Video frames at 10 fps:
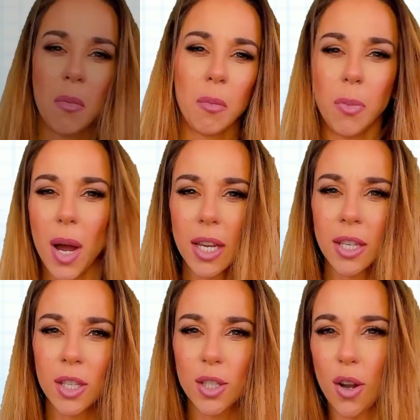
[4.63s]

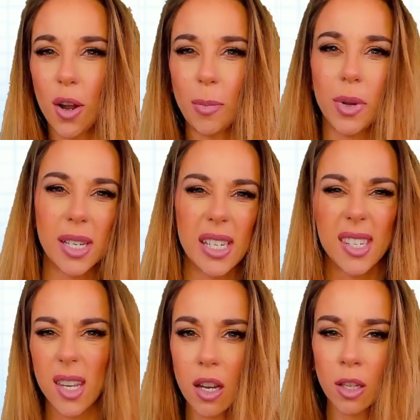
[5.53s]
Buying the top,
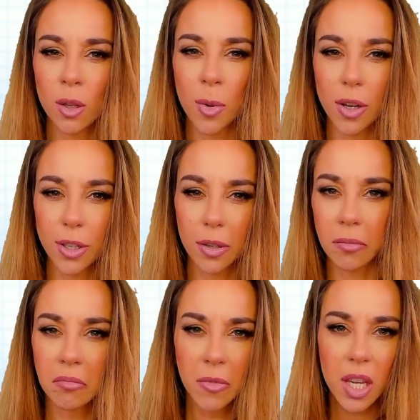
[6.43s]
selling the
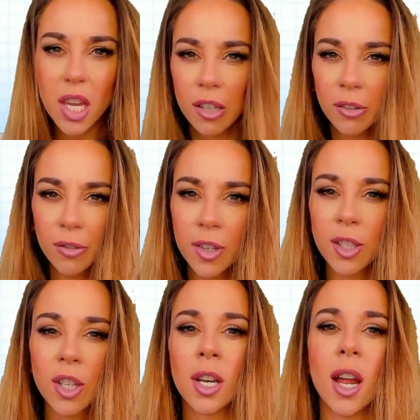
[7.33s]
bottom, the
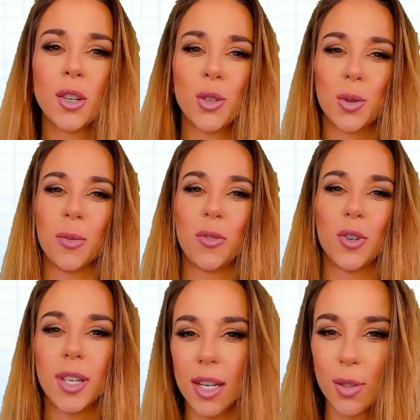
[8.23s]
infinite conundrum for day